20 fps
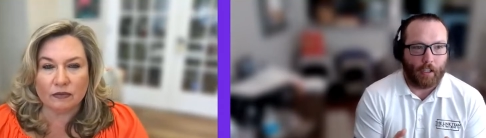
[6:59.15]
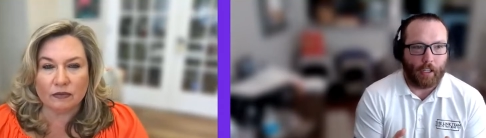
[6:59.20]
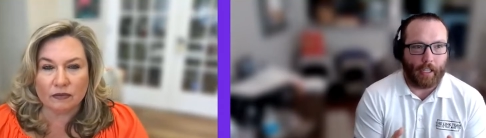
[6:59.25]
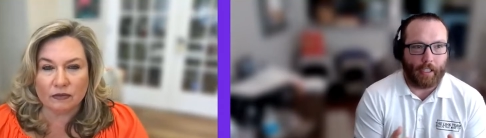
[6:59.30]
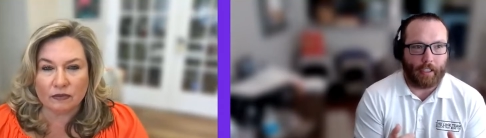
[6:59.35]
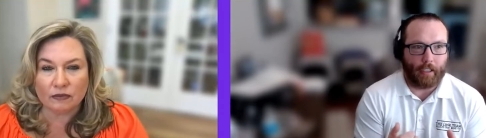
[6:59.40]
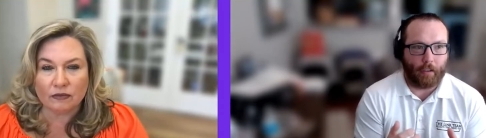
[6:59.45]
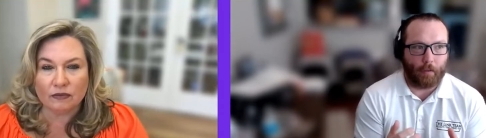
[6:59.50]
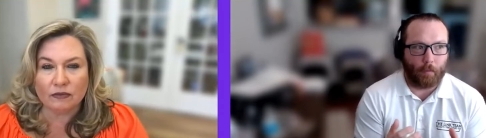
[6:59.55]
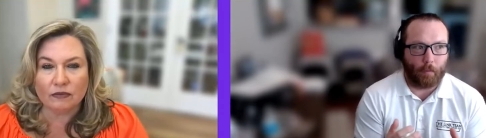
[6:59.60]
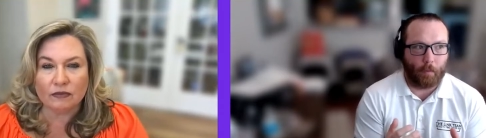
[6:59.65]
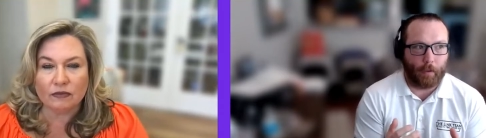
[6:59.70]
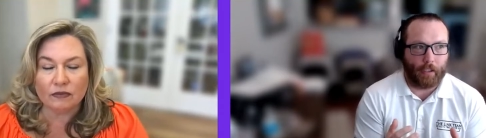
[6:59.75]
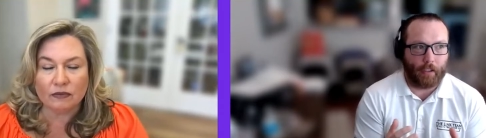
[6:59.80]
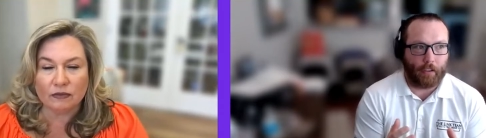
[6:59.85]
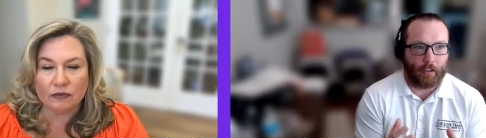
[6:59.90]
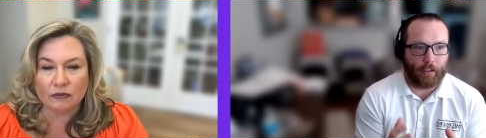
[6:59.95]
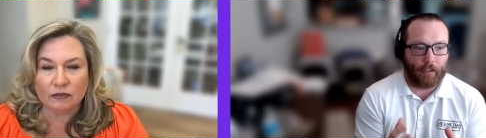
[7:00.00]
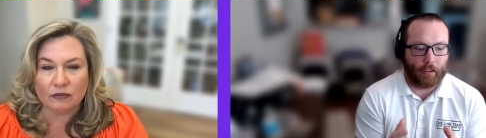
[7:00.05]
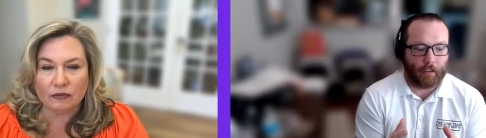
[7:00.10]
Speaker 1: Like
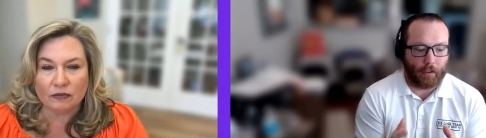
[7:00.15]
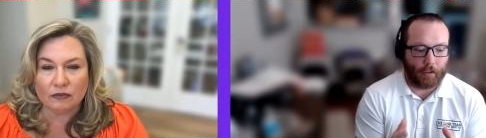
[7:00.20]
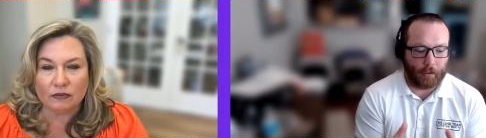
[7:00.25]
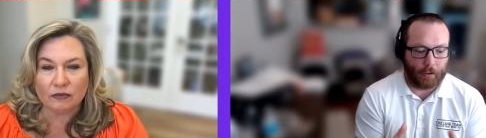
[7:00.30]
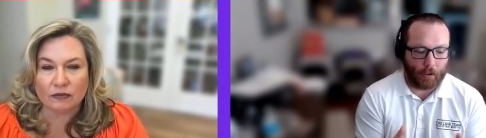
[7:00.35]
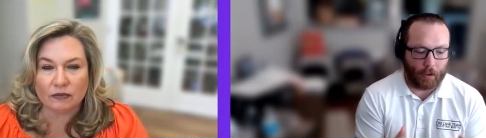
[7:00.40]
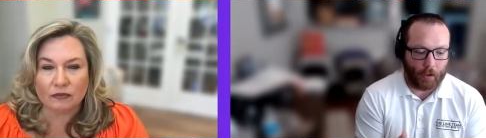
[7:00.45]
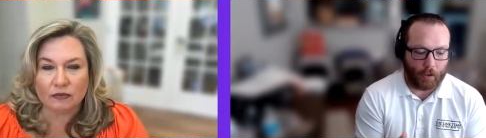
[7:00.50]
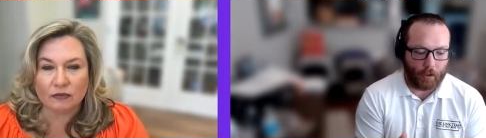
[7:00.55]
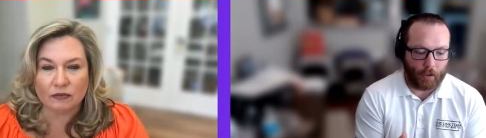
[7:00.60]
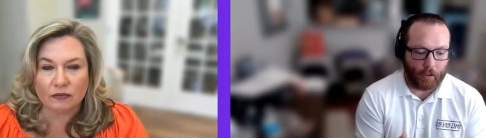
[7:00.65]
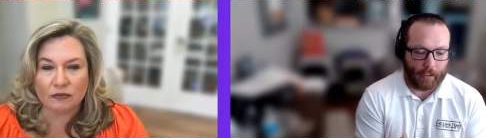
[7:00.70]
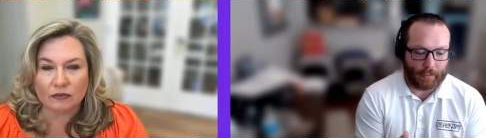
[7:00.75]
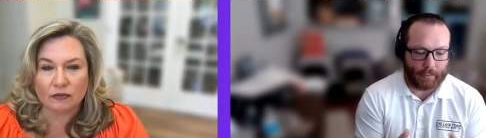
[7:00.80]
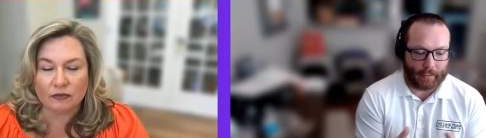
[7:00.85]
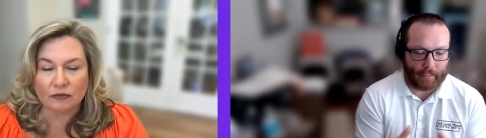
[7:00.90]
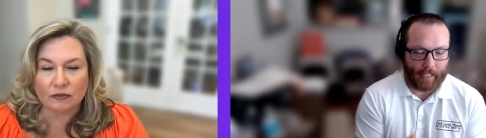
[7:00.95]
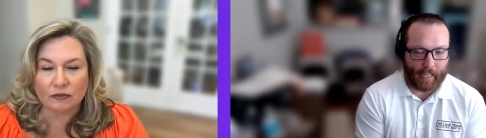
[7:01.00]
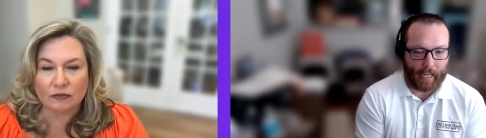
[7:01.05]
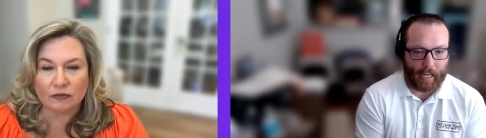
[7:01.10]
we the goal
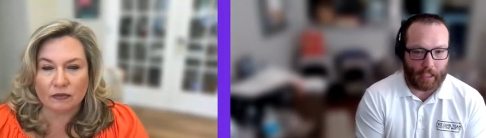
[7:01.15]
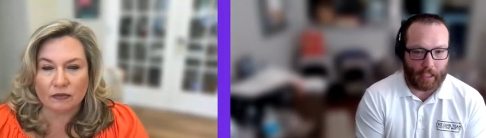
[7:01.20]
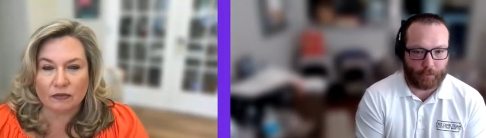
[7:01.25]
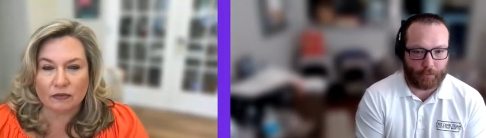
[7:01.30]
is to cash